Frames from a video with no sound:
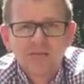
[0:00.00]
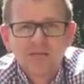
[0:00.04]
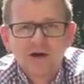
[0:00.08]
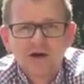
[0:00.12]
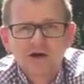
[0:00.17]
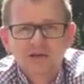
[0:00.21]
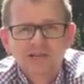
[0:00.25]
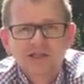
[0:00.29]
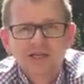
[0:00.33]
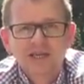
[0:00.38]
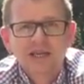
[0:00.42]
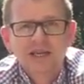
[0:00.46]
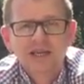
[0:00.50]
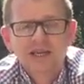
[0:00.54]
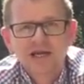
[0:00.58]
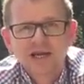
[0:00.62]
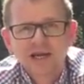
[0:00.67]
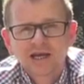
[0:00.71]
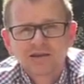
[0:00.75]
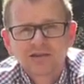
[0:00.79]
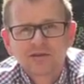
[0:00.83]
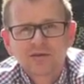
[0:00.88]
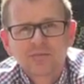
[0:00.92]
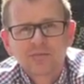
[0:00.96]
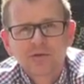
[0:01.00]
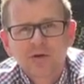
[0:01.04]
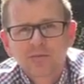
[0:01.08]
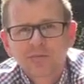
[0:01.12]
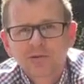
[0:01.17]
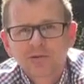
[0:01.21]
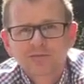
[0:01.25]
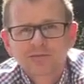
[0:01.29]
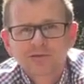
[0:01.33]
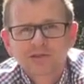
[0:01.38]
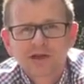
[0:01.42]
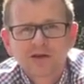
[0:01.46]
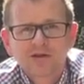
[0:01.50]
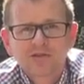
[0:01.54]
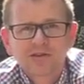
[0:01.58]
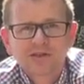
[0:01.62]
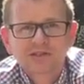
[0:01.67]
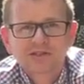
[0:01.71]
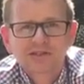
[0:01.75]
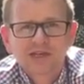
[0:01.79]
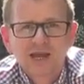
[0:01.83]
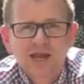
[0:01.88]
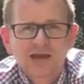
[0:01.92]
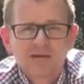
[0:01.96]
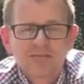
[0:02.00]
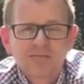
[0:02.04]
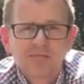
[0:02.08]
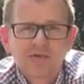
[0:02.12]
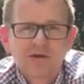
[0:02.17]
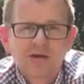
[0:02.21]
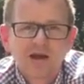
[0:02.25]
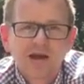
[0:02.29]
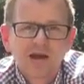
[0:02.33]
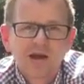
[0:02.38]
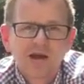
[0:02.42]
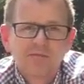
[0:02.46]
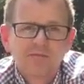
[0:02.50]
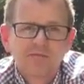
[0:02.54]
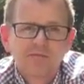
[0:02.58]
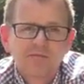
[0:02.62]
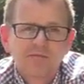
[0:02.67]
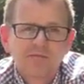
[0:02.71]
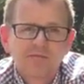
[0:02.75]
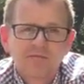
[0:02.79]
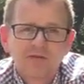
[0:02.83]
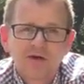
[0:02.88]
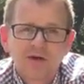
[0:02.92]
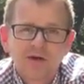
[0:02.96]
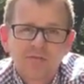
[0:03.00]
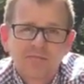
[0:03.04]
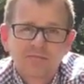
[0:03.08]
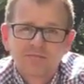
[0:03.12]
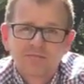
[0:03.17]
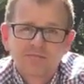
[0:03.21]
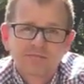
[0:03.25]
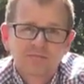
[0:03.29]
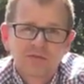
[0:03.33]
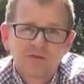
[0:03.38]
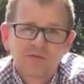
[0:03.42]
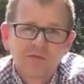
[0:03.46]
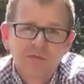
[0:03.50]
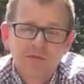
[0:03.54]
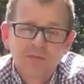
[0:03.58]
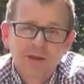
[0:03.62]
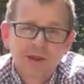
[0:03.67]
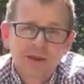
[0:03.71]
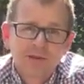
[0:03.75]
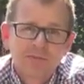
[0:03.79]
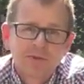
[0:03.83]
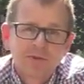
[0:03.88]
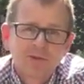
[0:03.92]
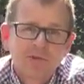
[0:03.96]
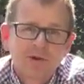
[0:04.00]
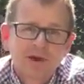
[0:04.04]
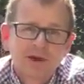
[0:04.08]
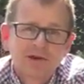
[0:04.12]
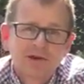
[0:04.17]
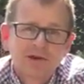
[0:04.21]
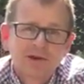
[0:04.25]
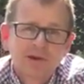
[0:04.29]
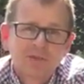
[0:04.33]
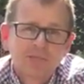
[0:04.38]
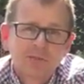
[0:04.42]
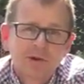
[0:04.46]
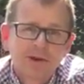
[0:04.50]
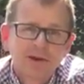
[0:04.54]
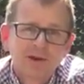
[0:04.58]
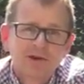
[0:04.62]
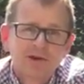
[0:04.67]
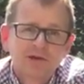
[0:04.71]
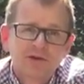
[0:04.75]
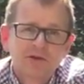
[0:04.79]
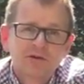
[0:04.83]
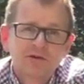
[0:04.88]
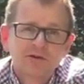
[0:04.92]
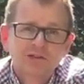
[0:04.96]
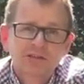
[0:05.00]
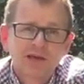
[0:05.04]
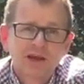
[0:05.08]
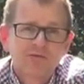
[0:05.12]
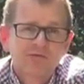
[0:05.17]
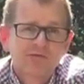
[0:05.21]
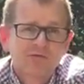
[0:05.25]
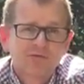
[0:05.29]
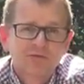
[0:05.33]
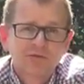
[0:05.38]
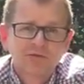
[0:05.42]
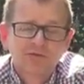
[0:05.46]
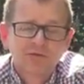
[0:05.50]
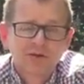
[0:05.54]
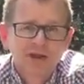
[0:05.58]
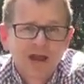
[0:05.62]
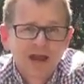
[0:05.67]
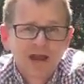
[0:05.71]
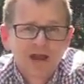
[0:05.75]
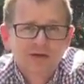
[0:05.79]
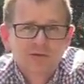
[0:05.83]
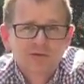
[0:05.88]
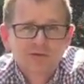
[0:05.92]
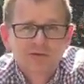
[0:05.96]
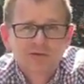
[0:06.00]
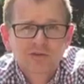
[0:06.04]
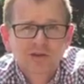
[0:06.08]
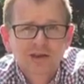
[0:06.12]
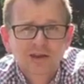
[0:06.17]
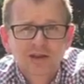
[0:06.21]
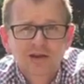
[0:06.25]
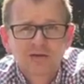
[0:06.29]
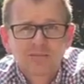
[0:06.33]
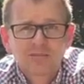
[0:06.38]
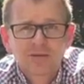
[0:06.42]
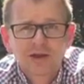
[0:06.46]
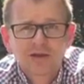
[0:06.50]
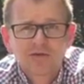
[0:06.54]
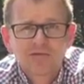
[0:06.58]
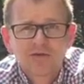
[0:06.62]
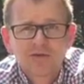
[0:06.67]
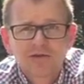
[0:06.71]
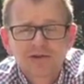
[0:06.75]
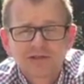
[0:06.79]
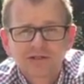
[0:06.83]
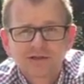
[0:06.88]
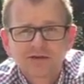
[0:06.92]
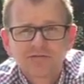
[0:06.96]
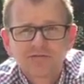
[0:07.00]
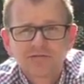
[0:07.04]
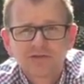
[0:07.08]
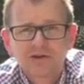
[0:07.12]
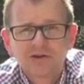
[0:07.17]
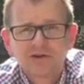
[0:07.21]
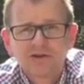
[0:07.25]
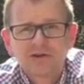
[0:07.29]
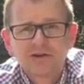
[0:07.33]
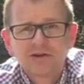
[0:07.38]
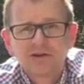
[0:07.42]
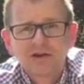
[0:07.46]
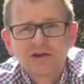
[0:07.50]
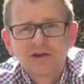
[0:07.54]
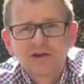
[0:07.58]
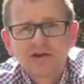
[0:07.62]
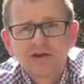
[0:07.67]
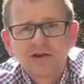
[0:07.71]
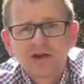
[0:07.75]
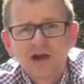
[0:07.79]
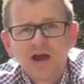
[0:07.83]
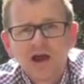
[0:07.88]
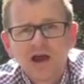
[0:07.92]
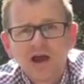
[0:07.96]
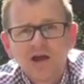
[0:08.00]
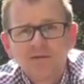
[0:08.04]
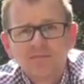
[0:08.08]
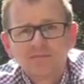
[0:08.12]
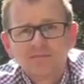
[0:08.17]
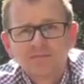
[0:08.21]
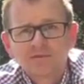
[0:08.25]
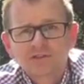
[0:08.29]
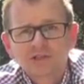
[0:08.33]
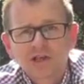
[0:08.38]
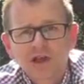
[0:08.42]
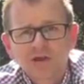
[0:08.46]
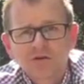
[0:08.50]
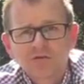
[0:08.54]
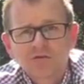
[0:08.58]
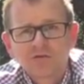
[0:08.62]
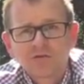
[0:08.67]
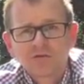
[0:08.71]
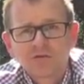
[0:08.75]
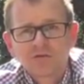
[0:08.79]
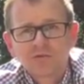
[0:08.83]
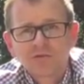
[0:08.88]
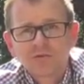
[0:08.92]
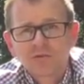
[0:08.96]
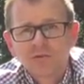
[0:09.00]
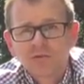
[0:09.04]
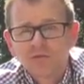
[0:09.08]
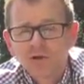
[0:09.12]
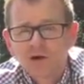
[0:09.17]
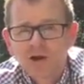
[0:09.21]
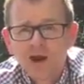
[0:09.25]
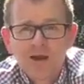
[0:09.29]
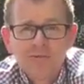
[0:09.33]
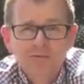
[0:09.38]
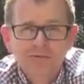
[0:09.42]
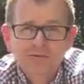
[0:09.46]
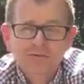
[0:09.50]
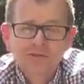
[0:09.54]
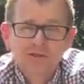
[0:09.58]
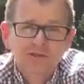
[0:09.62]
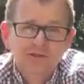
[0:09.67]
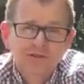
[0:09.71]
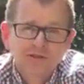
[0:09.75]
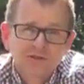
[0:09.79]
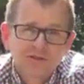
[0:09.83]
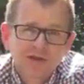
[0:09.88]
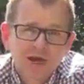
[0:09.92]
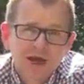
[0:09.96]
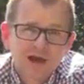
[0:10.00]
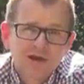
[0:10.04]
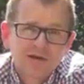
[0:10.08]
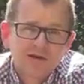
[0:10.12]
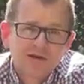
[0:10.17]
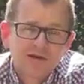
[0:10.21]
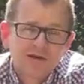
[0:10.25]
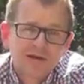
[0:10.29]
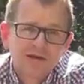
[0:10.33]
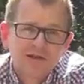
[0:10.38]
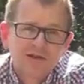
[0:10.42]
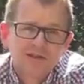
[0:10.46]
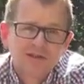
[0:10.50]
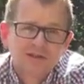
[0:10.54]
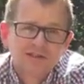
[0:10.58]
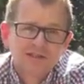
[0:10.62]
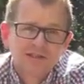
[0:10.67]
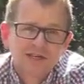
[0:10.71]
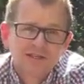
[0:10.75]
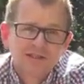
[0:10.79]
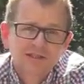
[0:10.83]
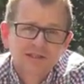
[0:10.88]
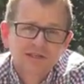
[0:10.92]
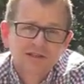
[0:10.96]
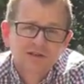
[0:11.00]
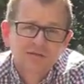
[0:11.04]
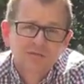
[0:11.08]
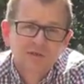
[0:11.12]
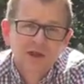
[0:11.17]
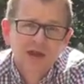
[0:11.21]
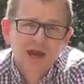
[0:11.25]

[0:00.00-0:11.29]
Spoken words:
articulate that problems aren't the same for different people, and when looked at from different angles they can appear very different. So we were able to do that in the setting that we